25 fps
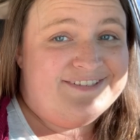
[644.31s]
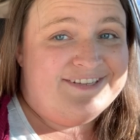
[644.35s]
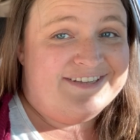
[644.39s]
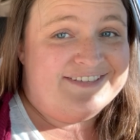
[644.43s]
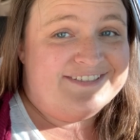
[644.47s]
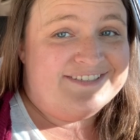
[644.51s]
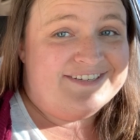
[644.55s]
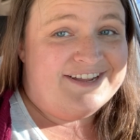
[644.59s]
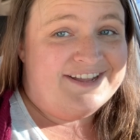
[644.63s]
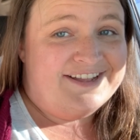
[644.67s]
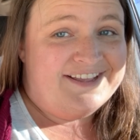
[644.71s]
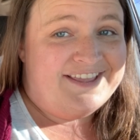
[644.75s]

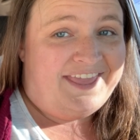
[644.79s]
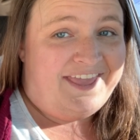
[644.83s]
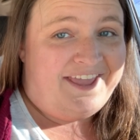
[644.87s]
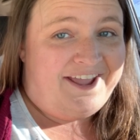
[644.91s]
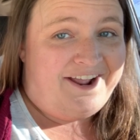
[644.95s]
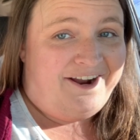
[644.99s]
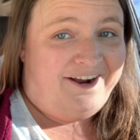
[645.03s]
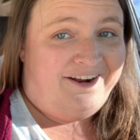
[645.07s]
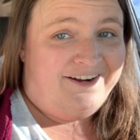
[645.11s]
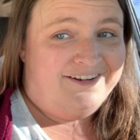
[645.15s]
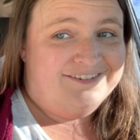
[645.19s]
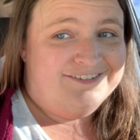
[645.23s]
does not
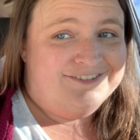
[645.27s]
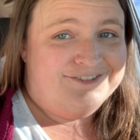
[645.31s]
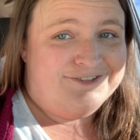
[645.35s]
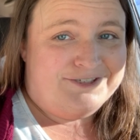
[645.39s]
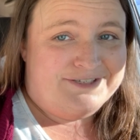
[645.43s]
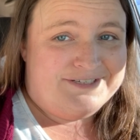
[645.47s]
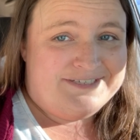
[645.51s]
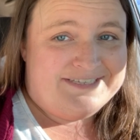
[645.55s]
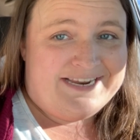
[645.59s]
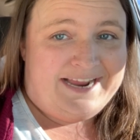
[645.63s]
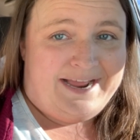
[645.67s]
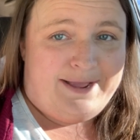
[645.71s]
care.
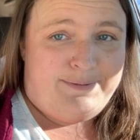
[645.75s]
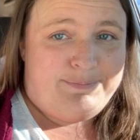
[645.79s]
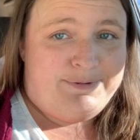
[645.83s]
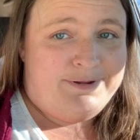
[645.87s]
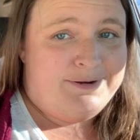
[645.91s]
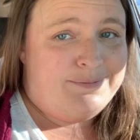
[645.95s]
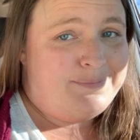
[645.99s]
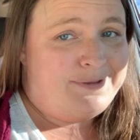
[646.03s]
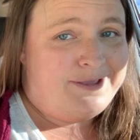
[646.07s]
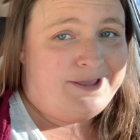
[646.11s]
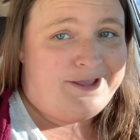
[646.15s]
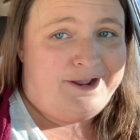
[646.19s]
Just happy
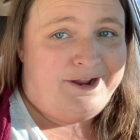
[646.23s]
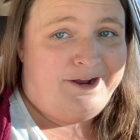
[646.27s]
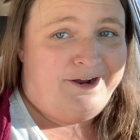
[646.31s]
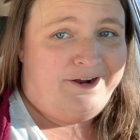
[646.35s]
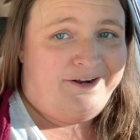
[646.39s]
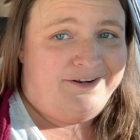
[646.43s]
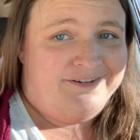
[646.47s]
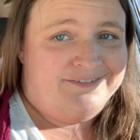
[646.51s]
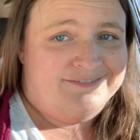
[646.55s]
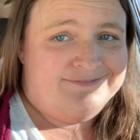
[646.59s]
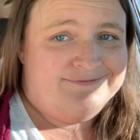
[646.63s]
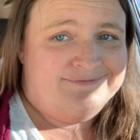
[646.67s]
to be
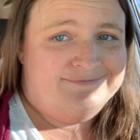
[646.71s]
here.